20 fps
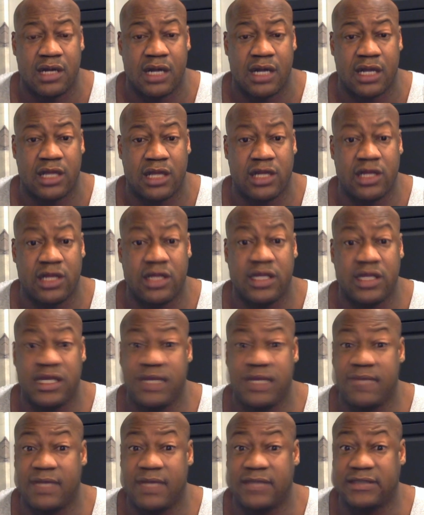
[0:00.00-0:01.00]
Clearly,
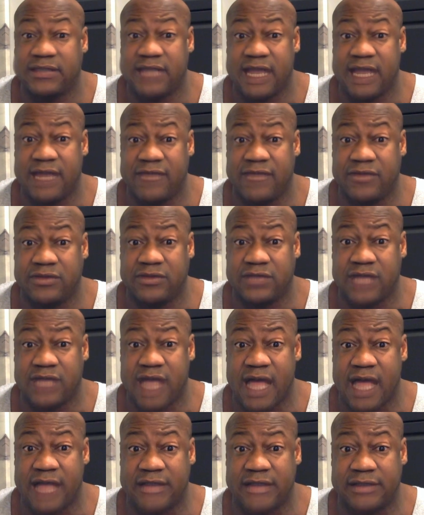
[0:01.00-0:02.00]
he must not have used a
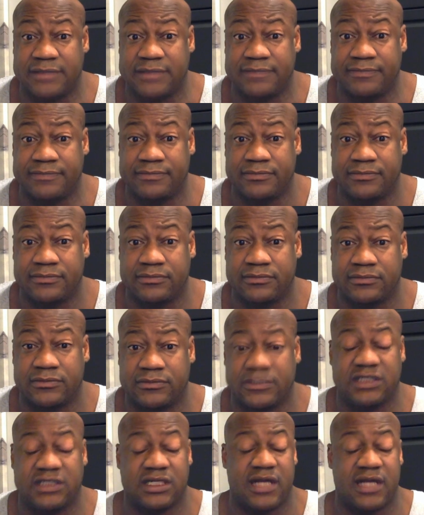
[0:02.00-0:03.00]
condom.
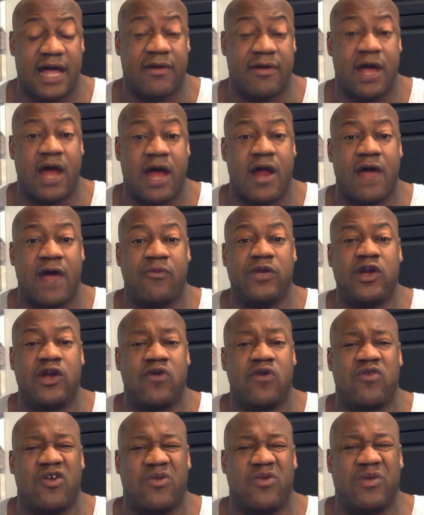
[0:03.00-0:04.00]
They said, I don't, I, we
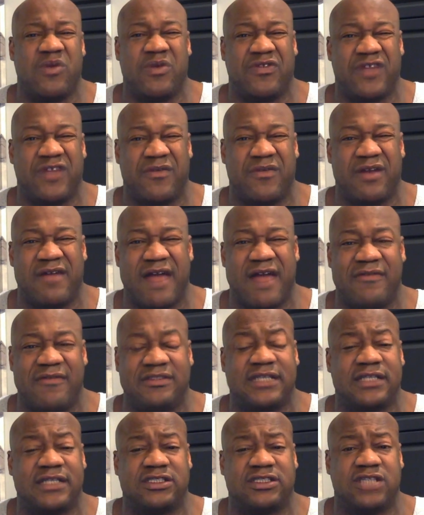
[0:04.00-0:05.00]
don't know. We went there when they were having
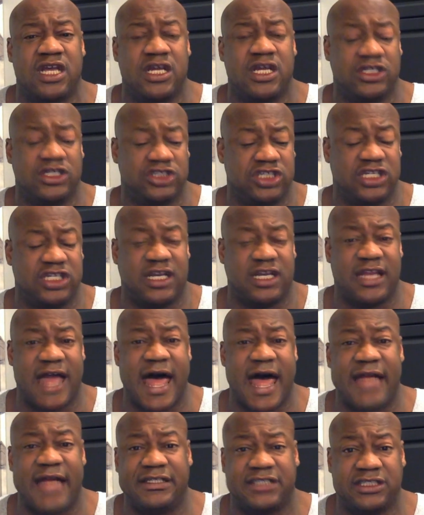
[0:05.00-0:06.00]
sex. She could have
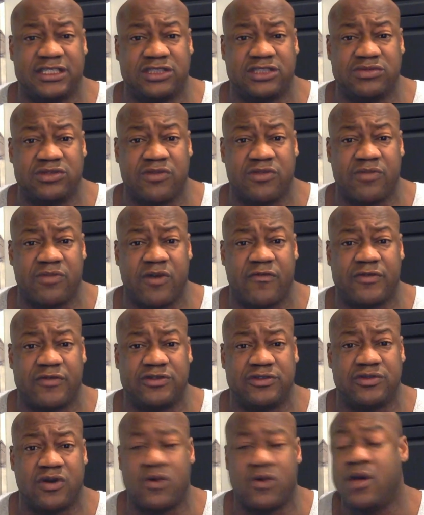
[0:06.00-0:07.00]
lied and said she was on birth
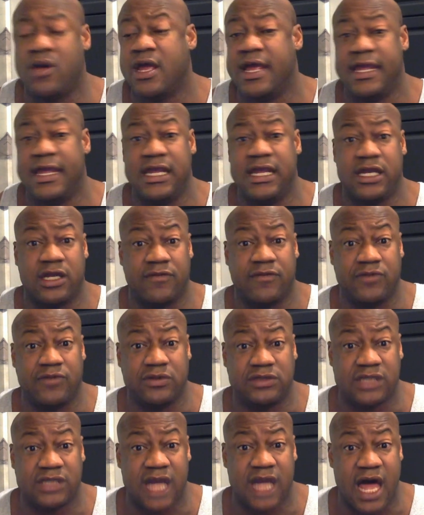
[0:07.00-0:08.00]
control. He could have
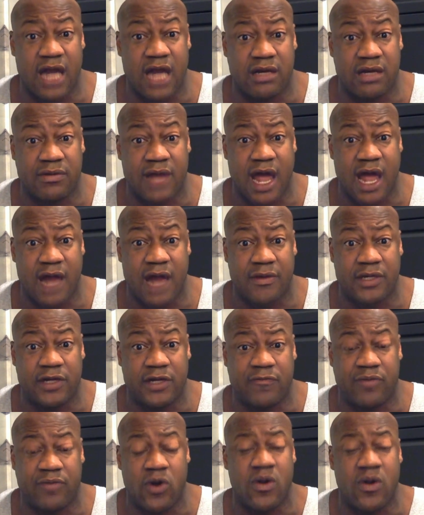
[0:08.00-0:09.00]
used a condom. The condom could
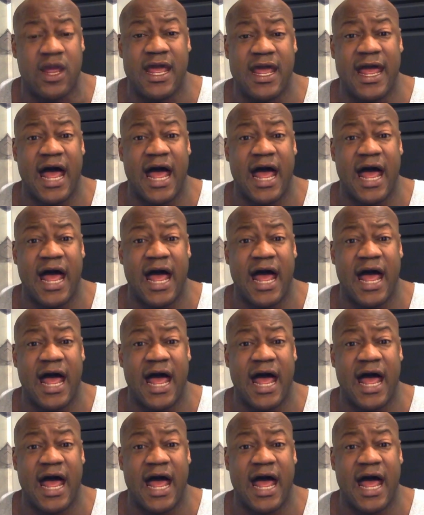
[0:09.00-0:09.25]
have broke.